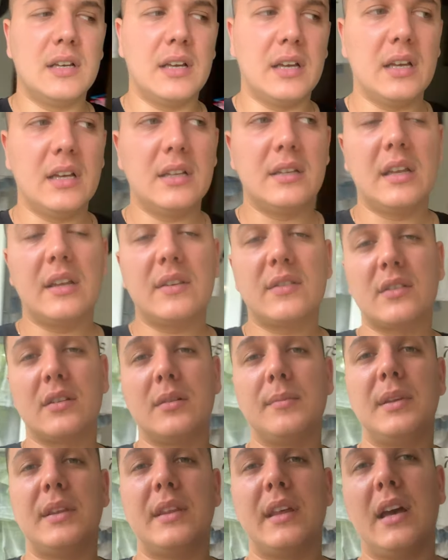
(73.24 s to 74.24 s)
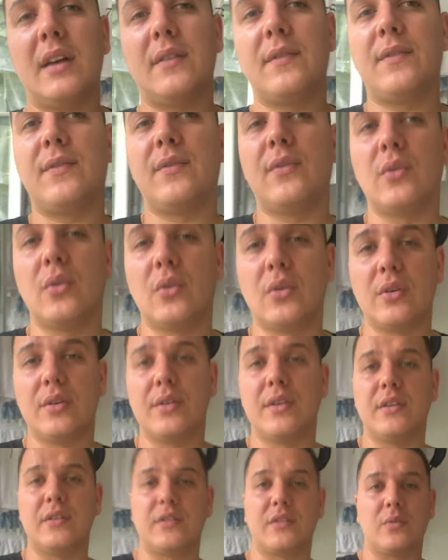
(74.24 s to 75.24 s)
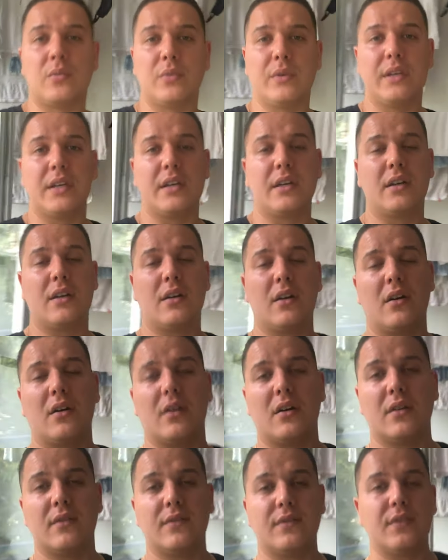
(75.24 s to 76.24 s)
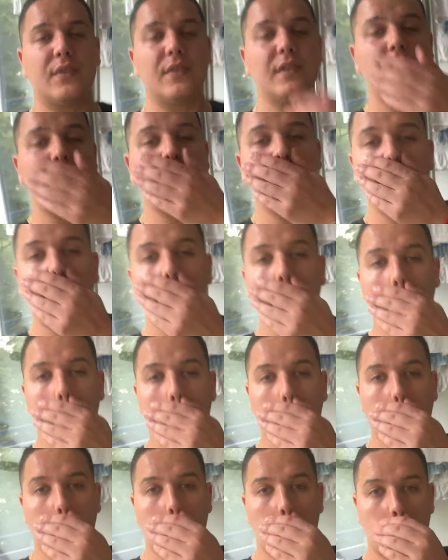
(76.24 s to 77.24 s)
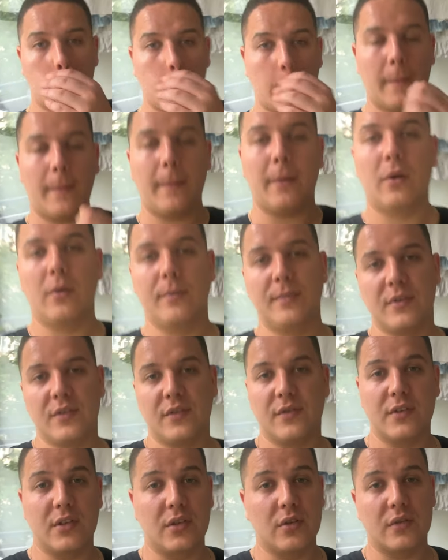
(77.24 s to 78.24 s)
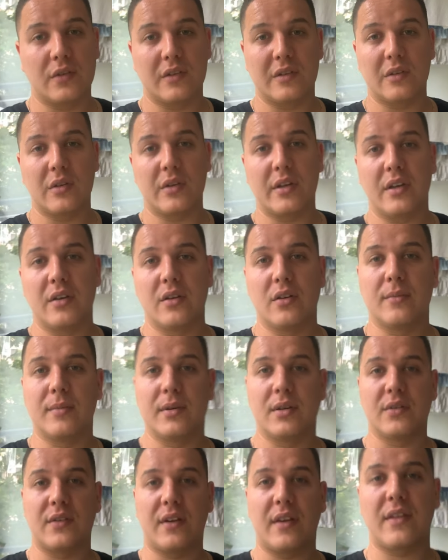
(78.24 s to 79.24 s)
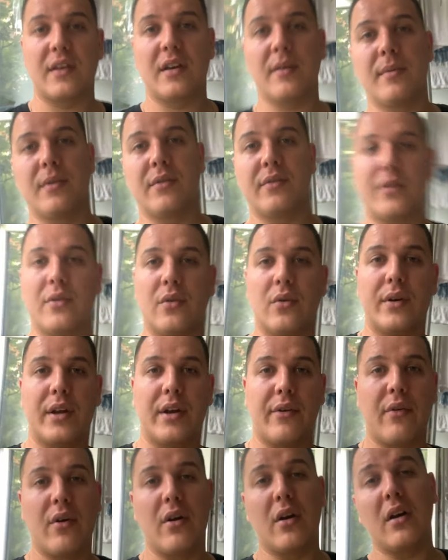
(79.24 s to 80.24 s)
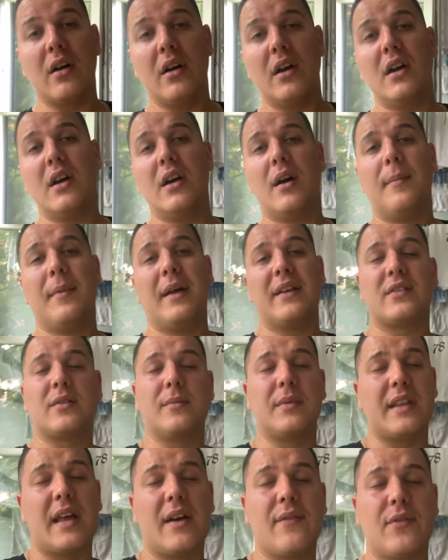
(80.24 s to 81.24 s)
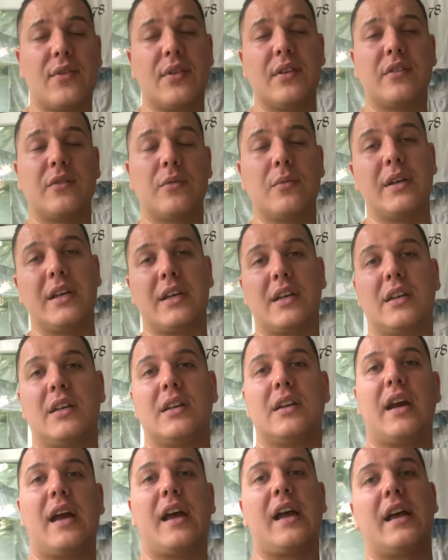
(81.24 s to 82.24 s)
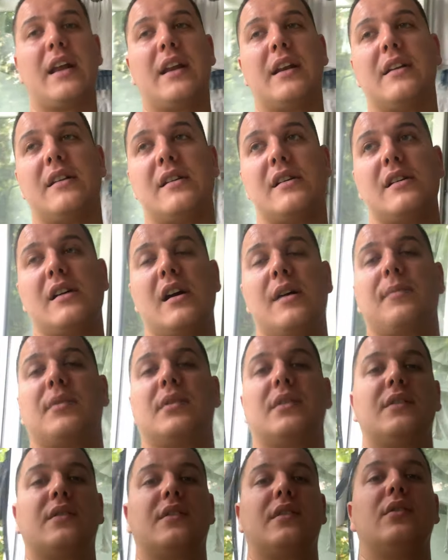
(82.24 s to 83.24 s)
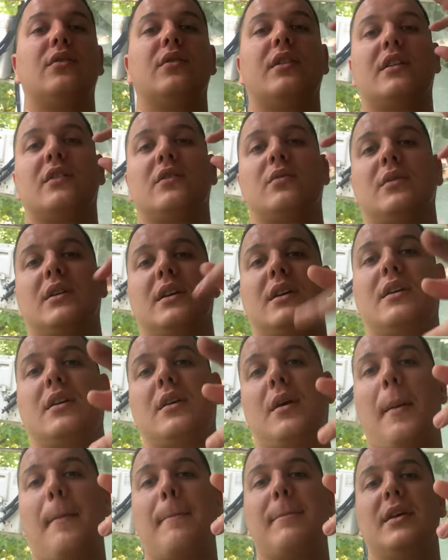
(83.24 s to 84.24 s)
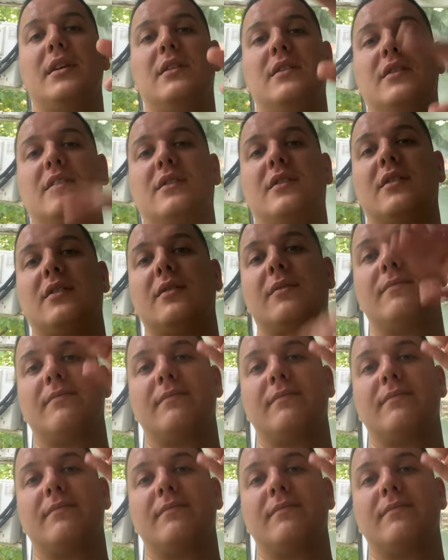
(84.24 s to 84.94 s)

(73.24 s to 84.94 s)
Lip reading: And that's gonna be that for this week of the, I hope this video is looking good because I think I've been recording it wrong. That's gonna be that for this week, and I'm gonna see you next week. Peace.